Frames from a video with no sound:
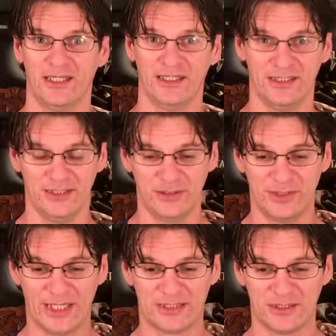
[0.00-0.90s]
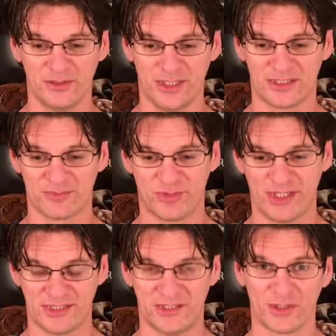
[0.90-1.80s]
You get to
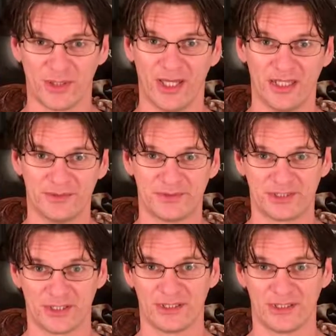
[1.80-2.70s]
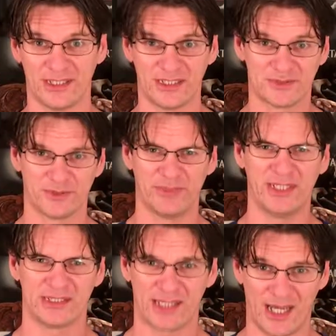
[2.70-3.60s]
express your love of certain things. For me,
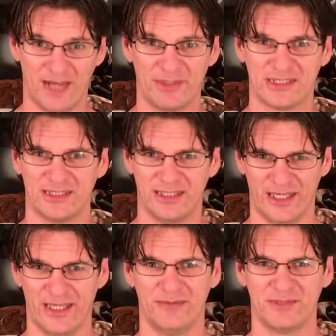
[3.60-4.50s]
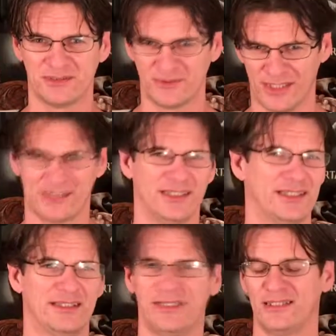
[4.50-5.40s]
it's comics and games and wrestling
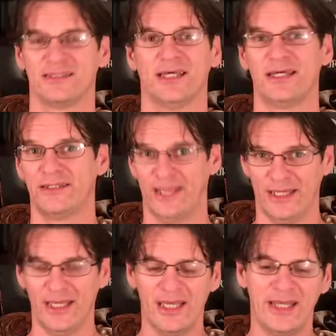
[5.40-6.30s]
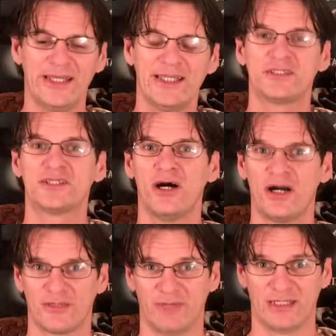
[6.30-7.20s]
and things like that. And I get to
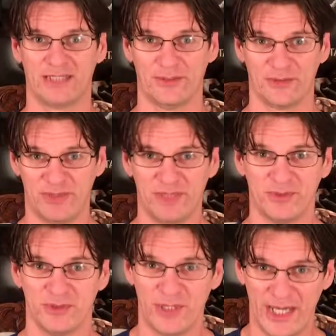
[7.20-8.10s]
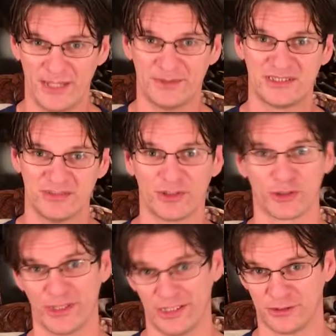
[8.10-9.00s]
talk about that with people who have
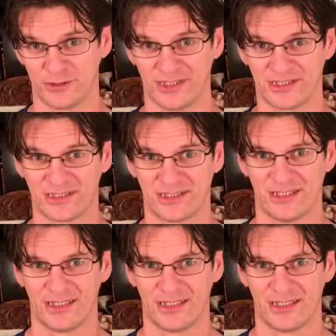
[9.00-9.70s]
similar interests.